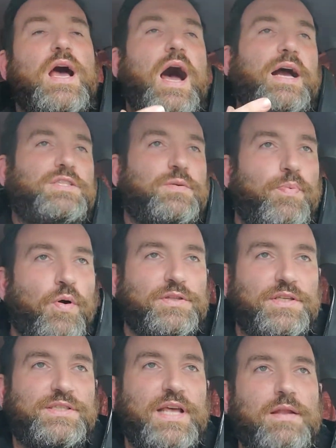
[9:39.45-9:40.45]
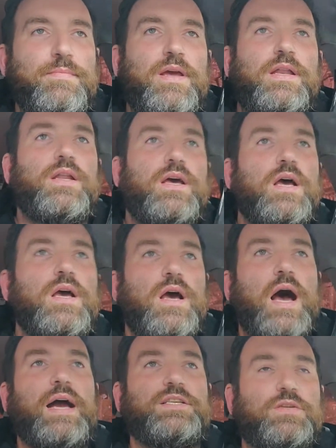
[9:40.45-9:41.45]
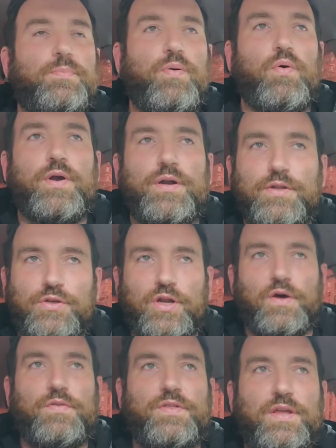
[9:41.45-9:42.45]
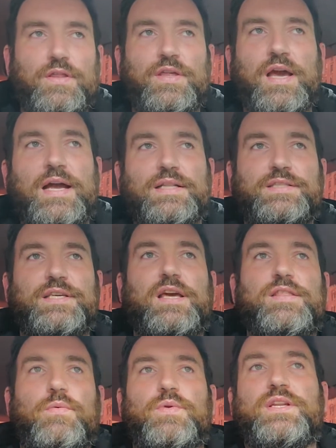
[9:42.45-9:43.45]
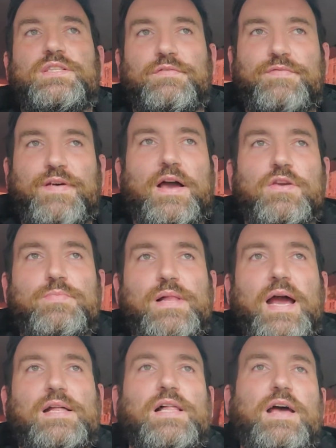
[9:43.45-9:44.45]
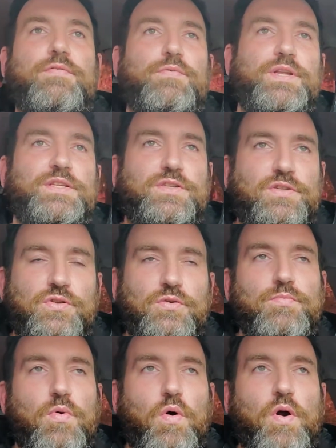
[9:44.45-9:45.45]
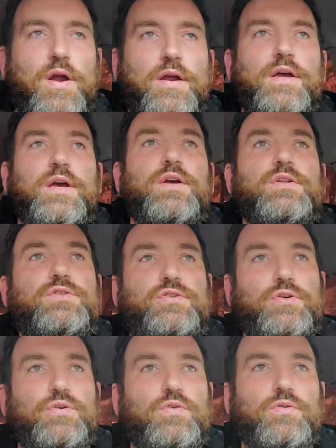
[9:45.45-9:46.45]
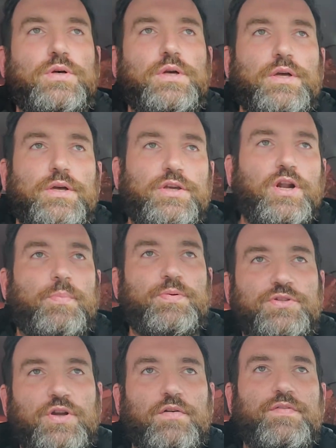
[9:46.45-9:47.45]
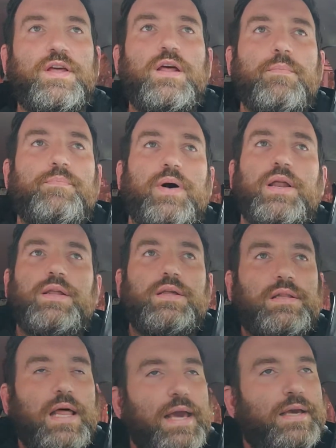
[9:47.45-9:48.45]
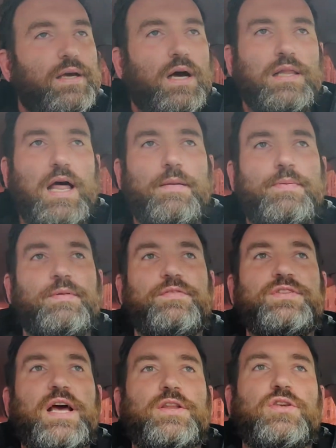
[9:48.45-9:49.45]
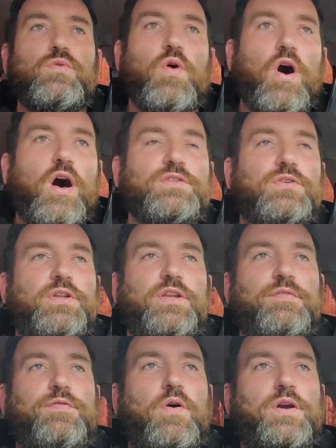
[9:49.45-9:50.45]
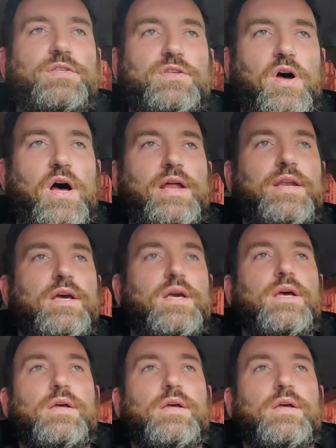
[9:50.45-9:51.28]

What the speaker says: I support the sentiment. I support, the idea that we need to value black life. We need to do more to, preserve it. But like a lot of people have said, you also need to focus on